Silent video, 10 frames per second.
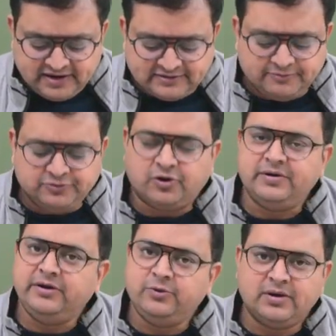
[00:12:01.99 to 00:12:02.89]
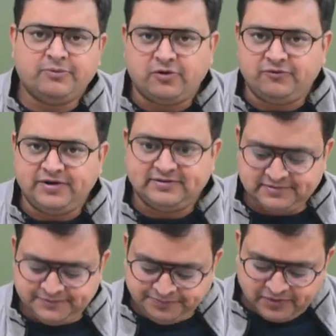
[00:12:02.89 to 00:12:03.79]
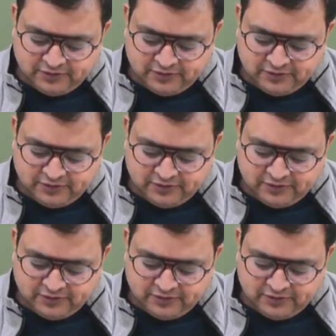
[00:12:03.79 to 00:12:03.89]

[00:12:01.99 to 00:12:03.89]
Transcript: gets absorbed into our profits.